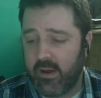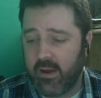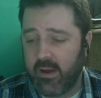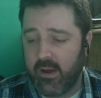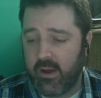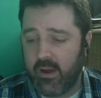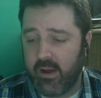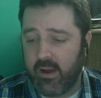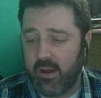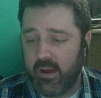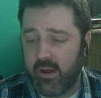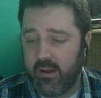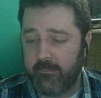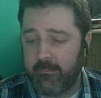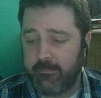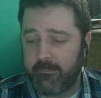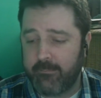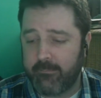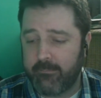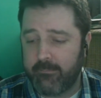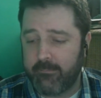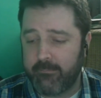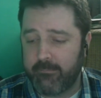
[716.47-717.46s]
uh,
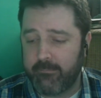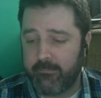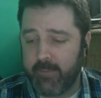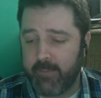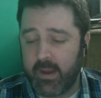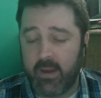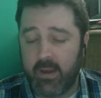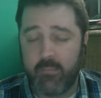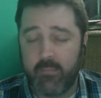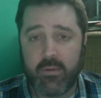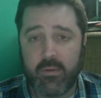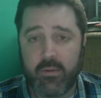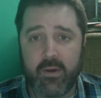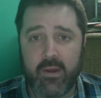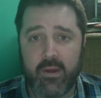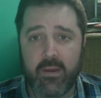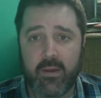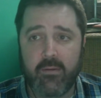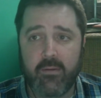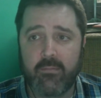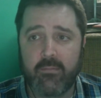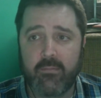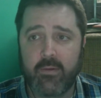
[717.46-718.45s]
an employee.
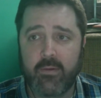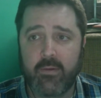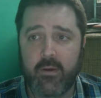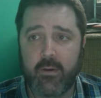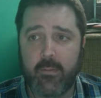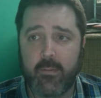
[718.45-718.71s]
So